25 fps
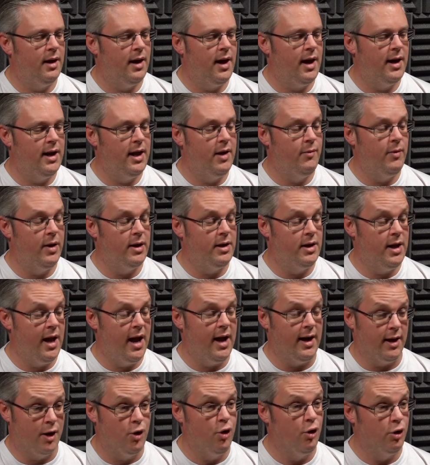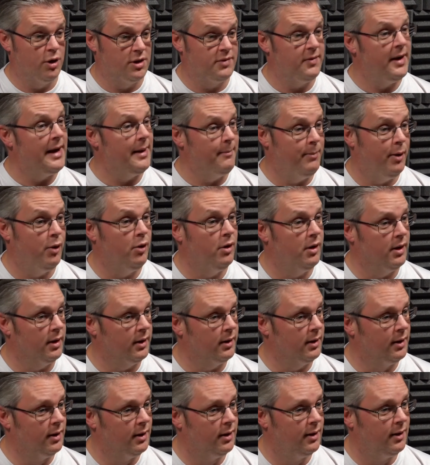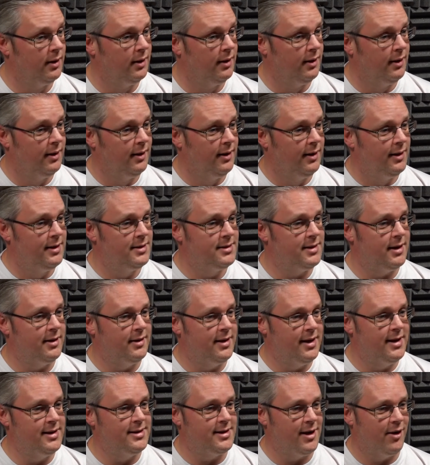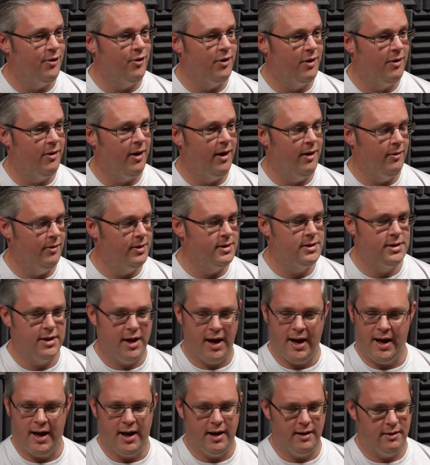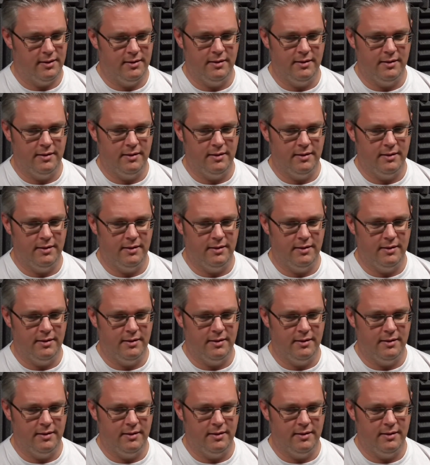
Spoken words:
he went, the core is really important. Yeah. So his whole quote was, you're